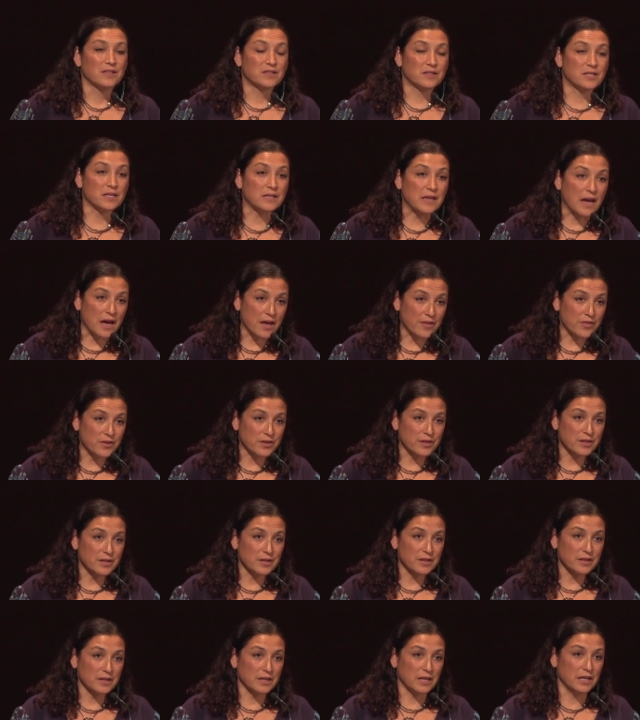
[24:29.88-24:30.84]

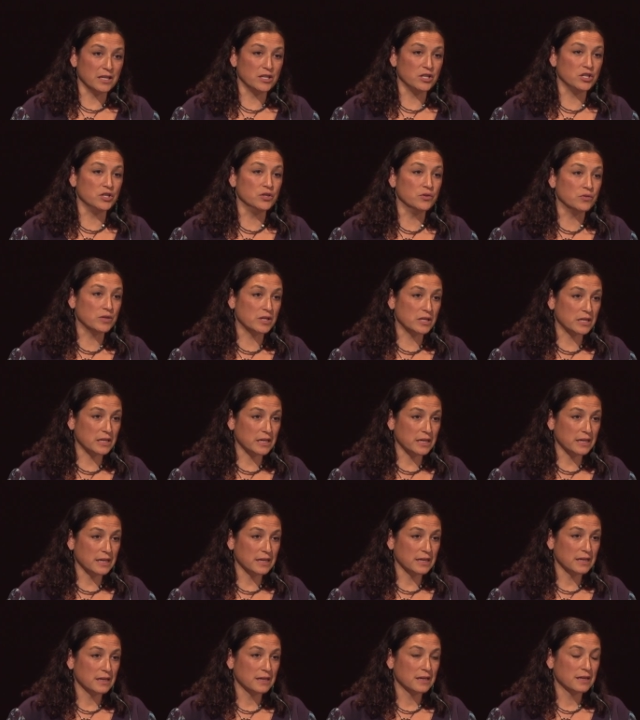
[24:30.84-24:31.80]
Together in
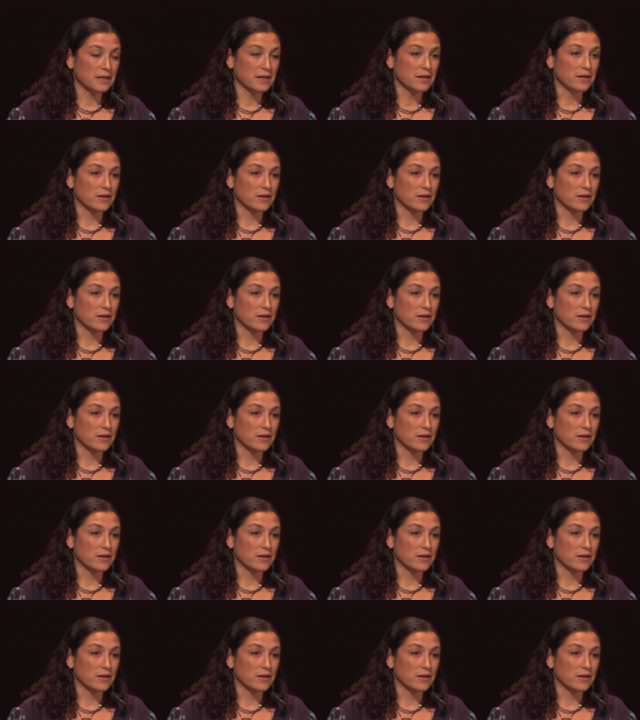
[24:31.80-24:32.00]
unity,